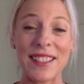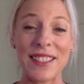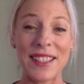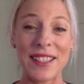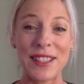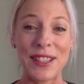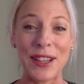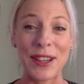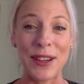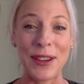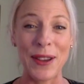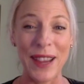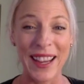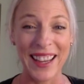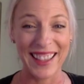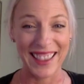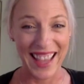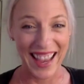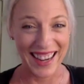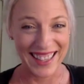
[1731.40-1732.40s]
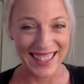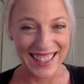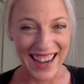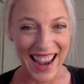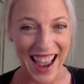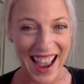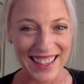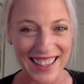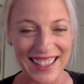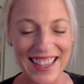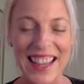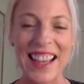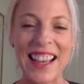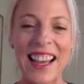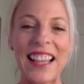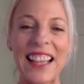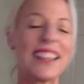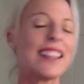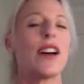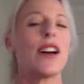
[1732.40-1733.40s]
end to that chat.
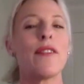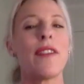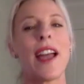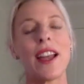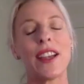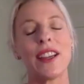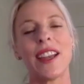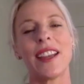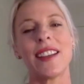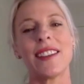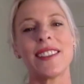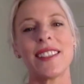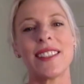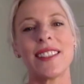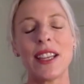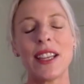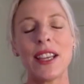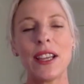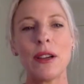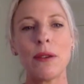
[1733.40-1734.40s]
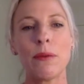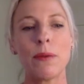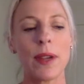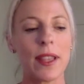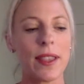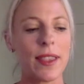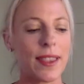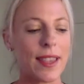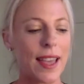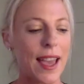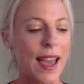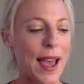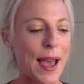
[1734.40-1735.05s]
I love how you ended with